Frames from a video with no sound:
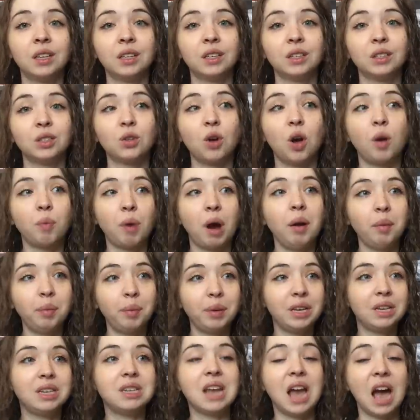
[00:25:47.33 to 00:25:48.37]
So I'll
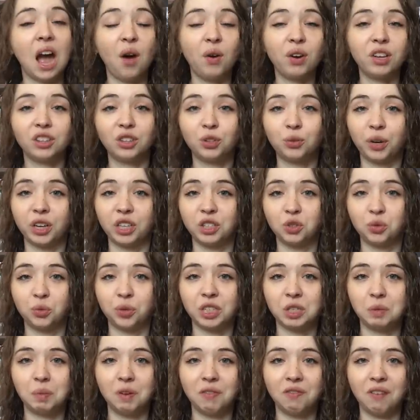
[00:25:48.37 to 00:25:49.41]
probably now get the Rice
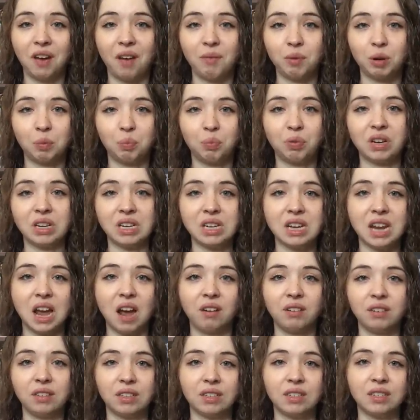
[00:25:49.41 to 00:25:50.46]
Krispie fabric printed
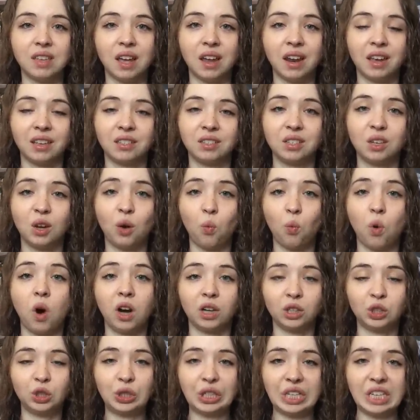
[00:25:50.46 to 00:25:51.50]
out since that has to get
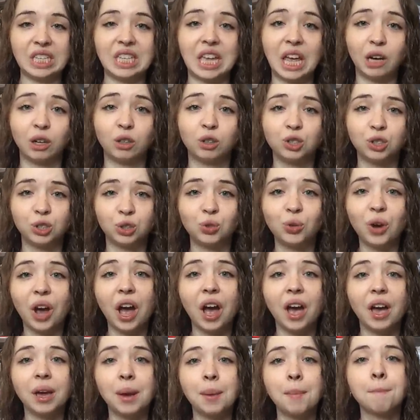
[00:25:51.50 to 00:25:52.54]
washed and set out to
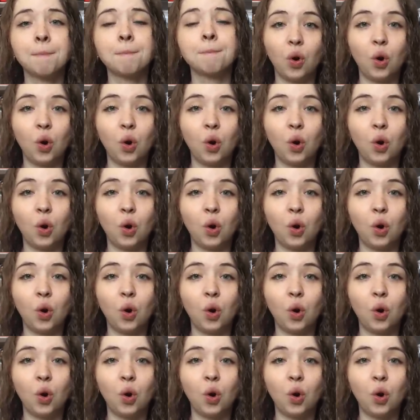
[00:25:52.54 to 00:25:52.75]
dry.